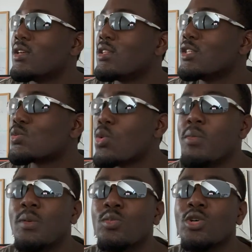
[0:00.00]
this
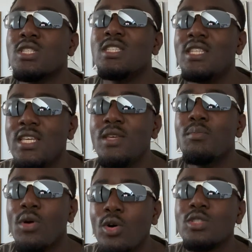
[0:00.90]
woman was the
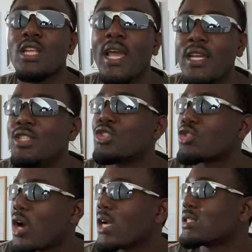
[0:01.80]
most
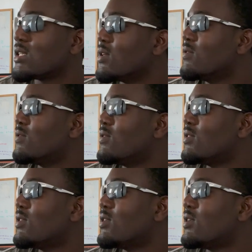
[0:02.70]
attractive
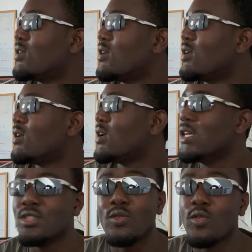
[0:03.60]

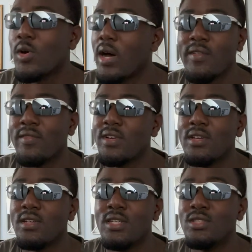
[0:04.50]
interviewer I've ever
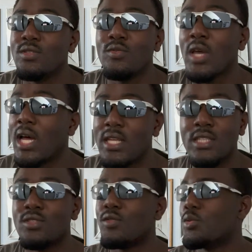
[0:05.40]
had an
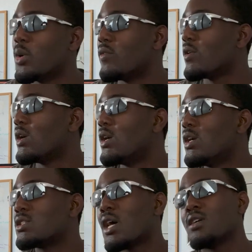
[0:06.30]
interview with.
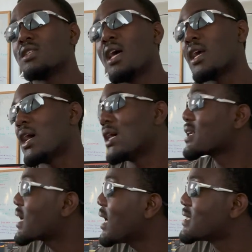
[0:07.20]
So I was like, ah,
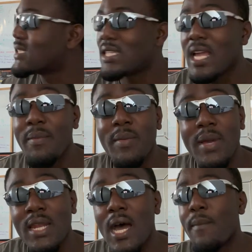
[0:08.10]
god damn it,
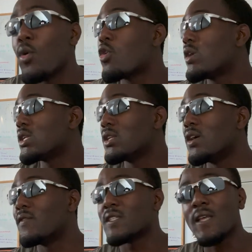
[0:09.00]
man. I'm already
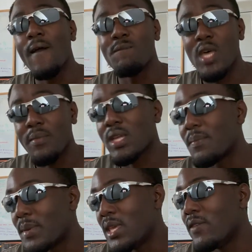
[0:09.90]
nervous. Now I'm gonna
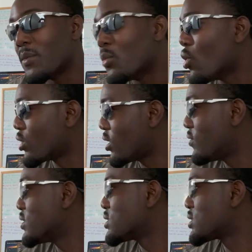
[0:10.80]
be even more
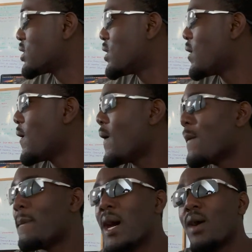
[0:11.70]
nervous.
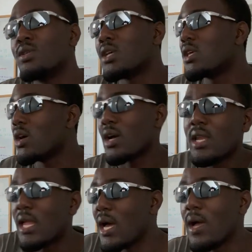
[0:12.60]
But I was a young and
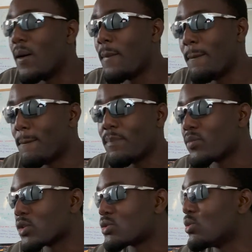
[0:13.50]
like
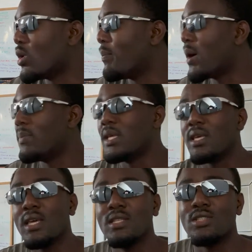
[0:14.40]
sort of bubbly
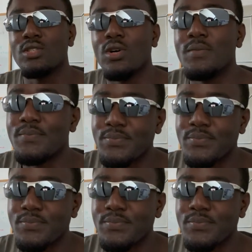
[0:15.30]
kid, so